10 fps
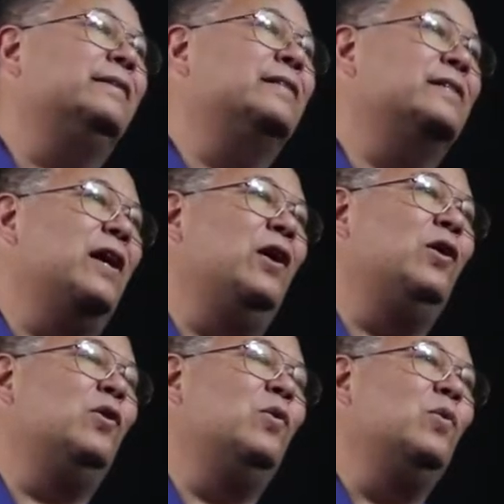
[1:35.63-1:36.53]

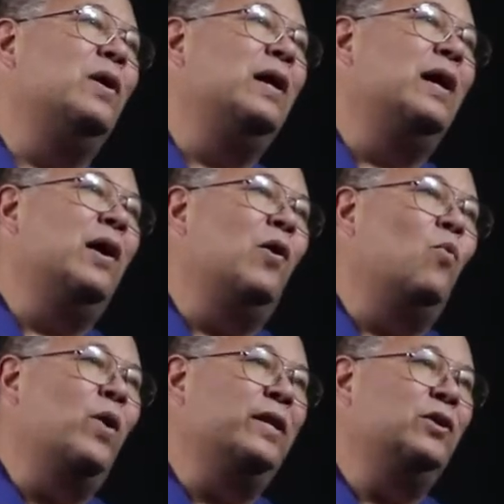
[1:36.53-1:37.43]
So,
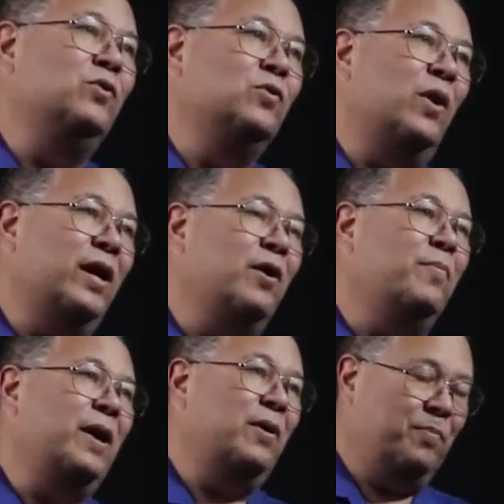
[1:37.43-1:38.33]
when you hear
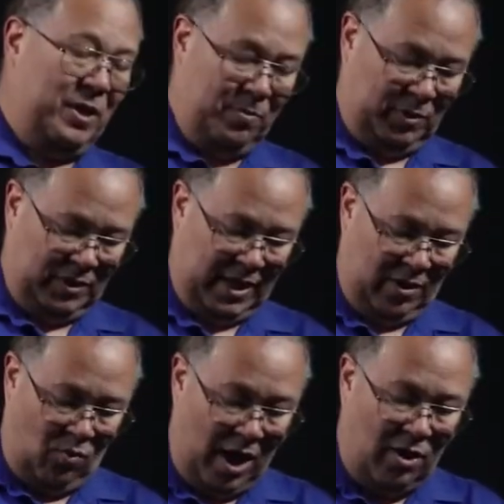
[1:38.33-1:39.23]
about people
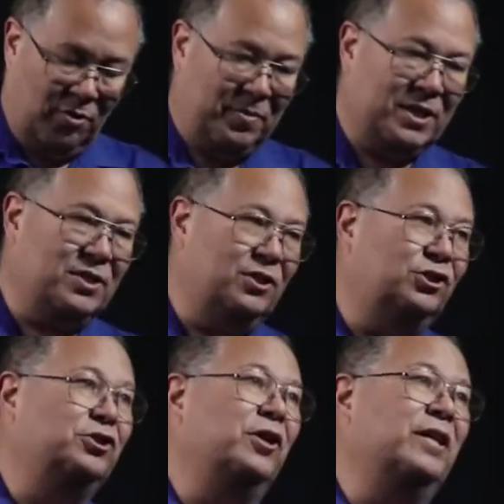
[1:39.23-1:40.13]
saying, well, the business
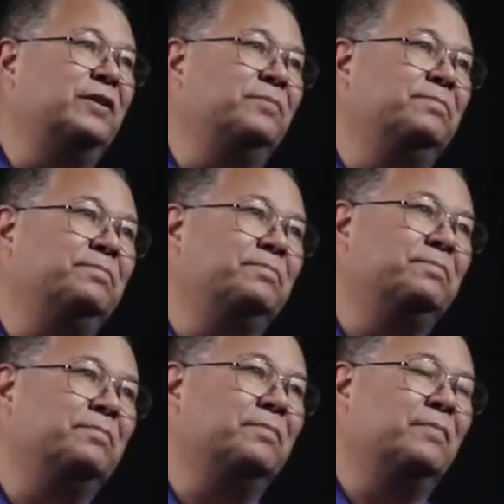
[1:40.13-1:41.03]
should,
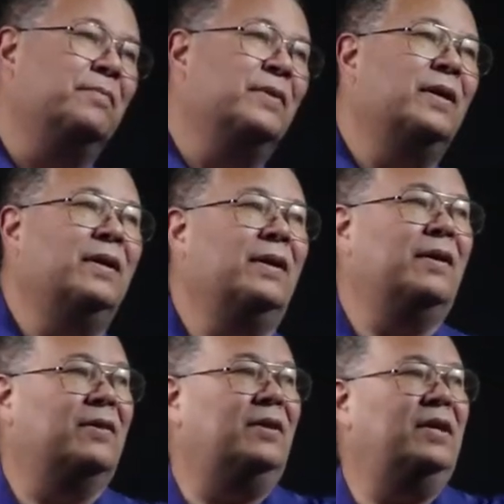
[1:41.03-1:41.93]

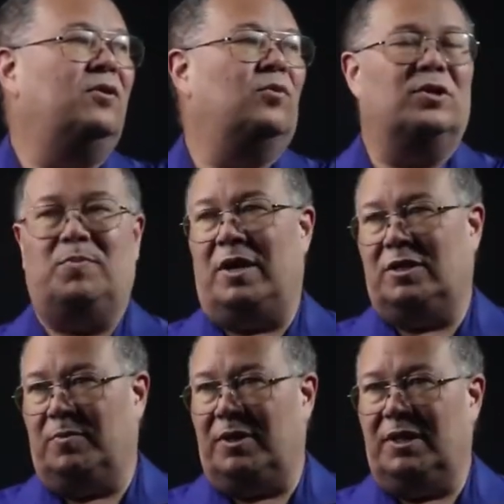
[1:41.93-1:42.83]
the legal
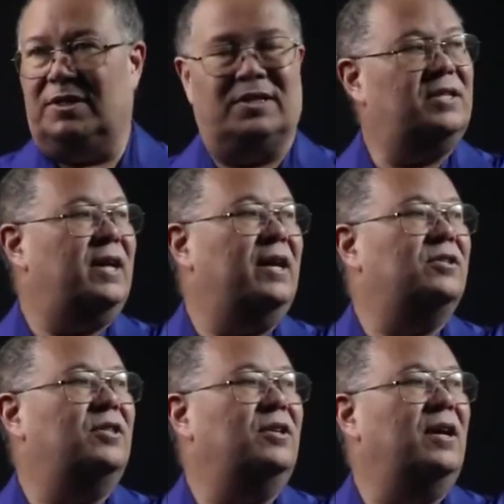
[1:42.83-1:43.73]
responsibility as it
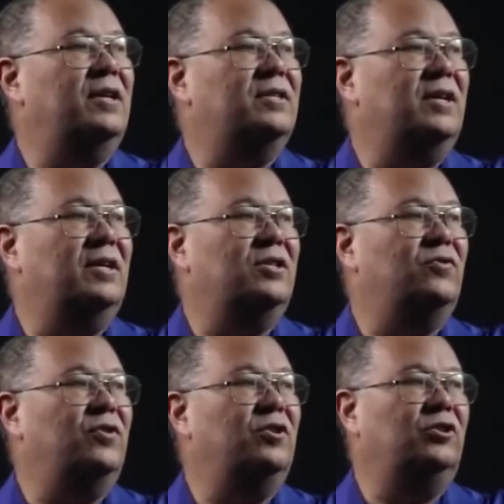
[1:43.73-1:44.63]
stands in the United States is
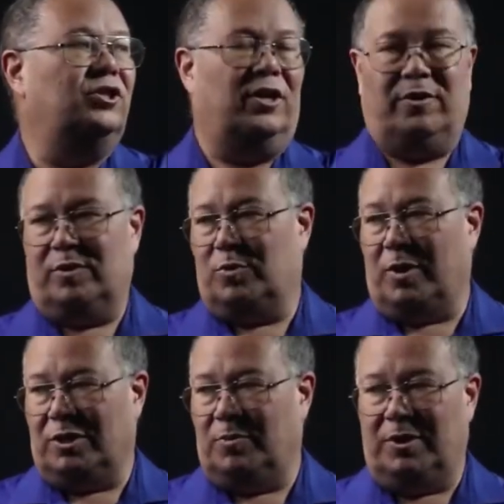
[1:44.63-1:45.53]
fiduciary
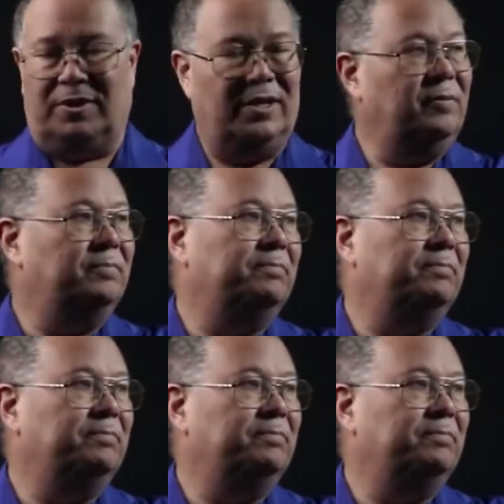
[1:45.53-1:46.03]
responsibility.